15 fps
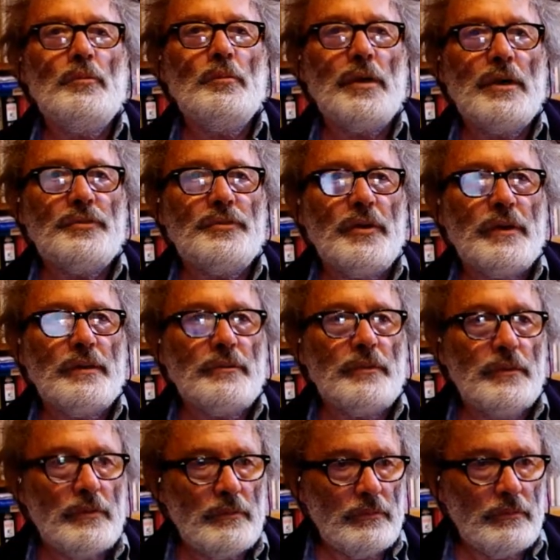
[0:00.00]

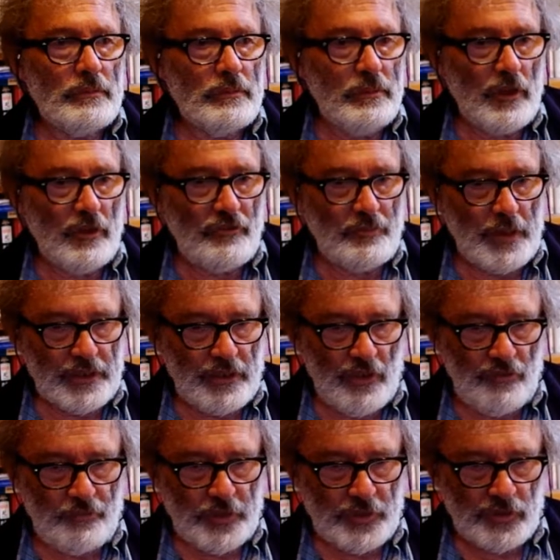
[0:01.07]
half man,
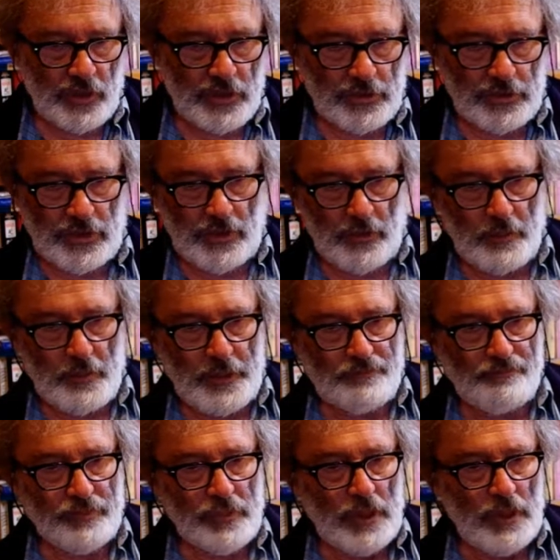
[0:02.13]
half biscuit. You know what I mean?
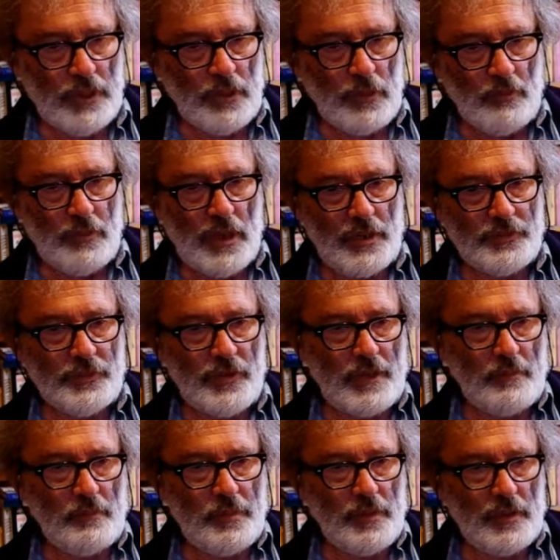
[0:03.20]
Part
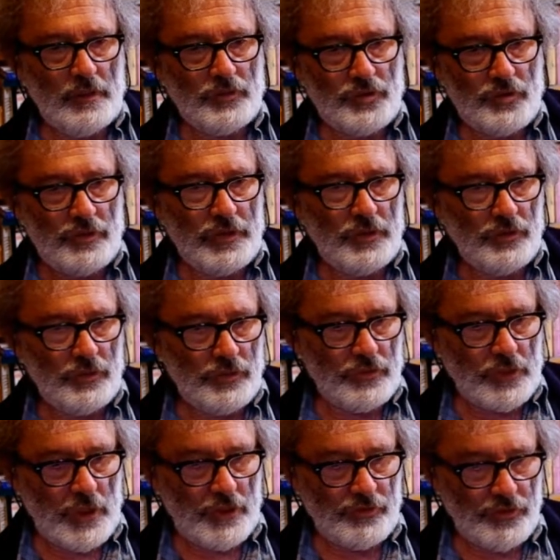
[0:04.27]
town, part trees and
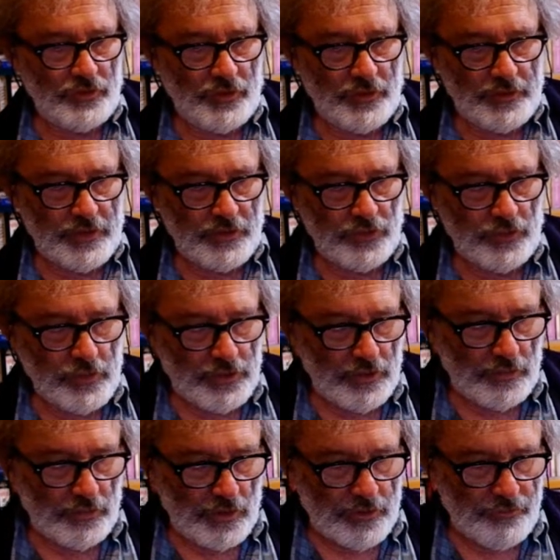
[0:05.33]
countryside. That's the word I
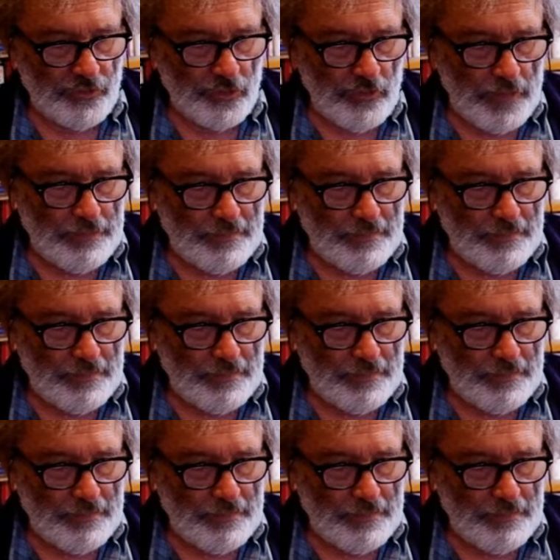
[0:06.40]
was looking for.